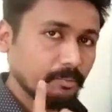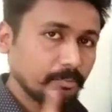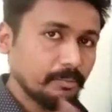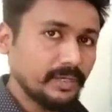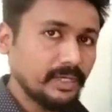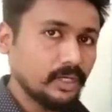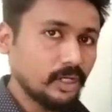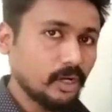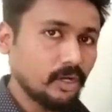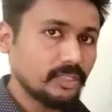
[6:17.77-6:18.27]

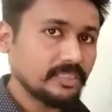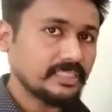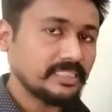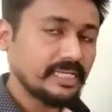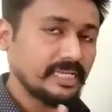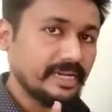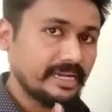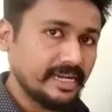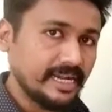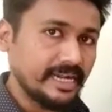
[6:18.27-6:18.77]

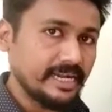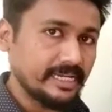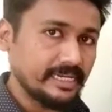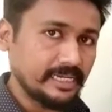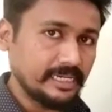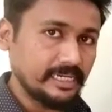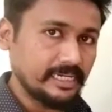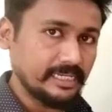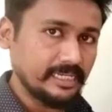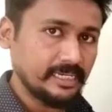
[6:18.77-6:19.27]
Because red
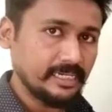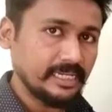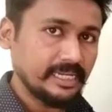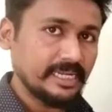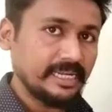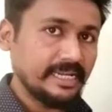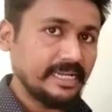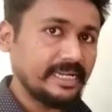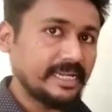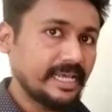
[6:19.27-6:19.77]

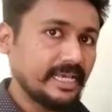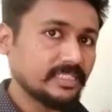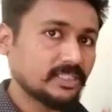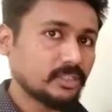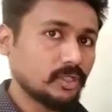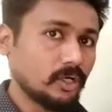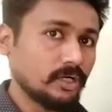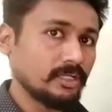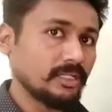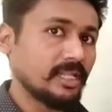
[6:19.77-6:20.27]
color, it has
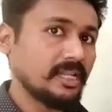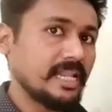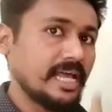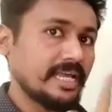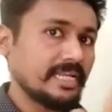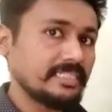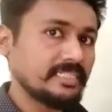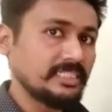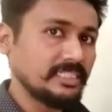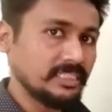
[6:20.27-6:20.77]
got the
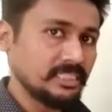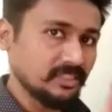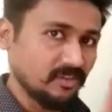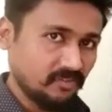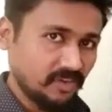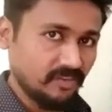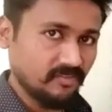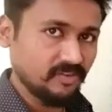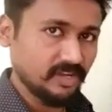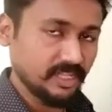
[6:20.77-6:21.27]
largest
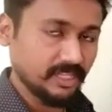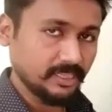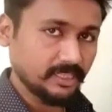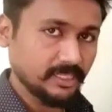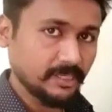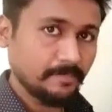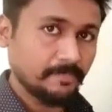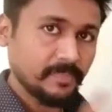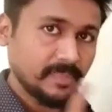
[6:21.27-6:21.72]
wavelength.